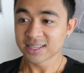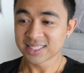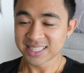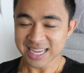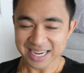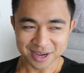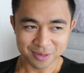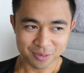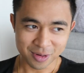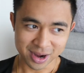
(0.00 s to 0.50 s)
A
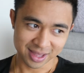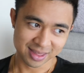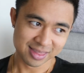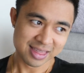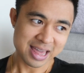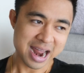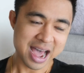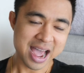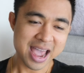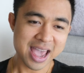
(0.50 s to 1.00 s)
second way
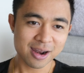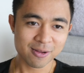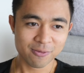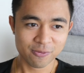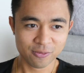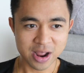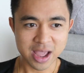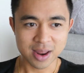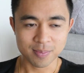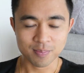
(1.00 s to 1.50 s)
that I had a
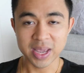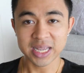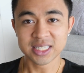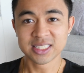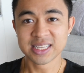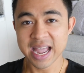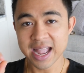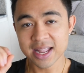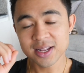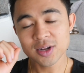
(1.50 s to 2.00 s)
friend make
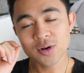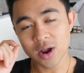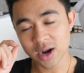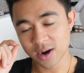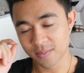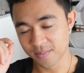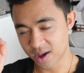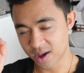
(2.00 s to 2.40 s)
10 grand a